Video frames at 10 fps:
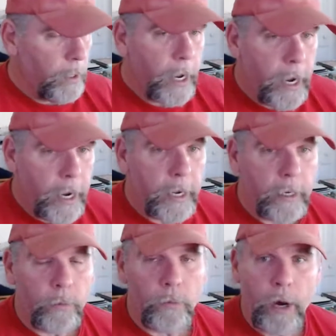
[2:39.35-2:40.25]

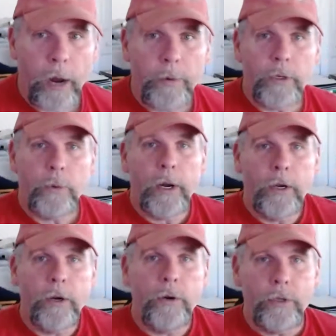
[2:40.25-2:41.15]
And why would you want to
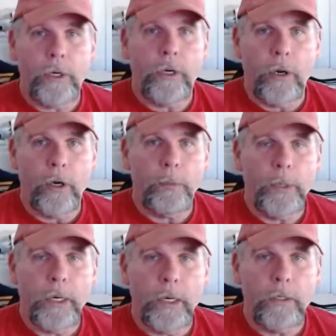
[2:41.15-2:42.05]
know G-code?
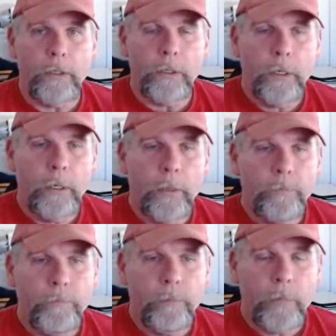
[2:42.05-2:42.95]
Because
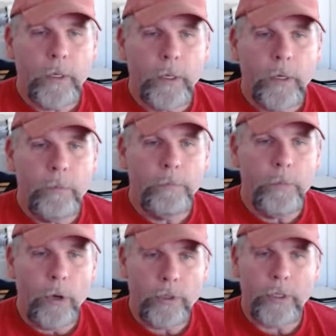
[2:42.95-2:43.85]

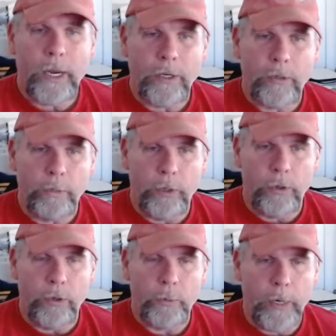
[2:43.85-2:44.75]
most things are
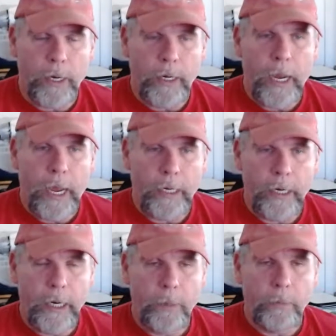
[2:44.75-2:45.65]
produced by
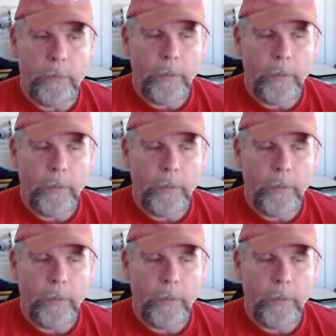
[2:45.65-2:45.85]
CAD/CAM.